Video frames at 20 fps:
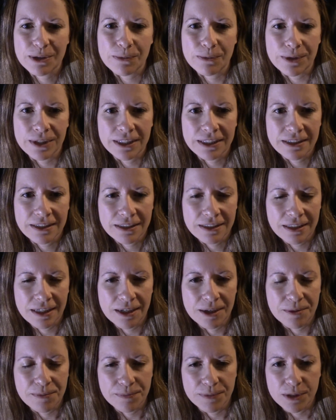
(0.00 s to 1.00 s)
what
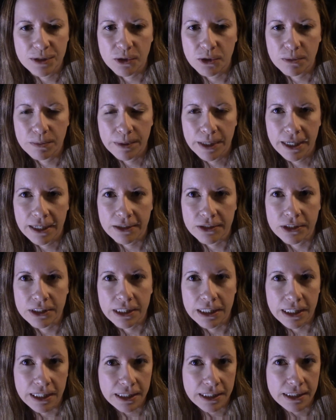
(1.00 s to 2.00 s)
um, soap
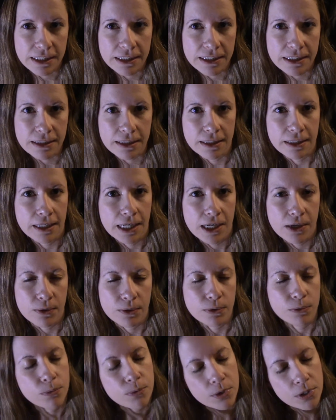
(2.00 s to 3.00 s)
actually is and how
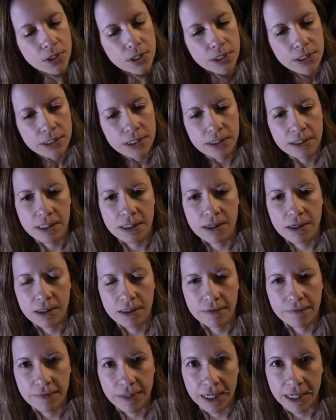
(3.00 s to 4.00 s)
it works and all
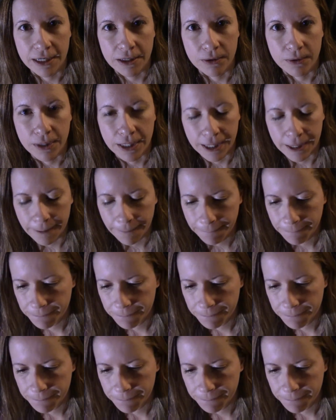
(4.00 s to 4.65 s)
of that, okay?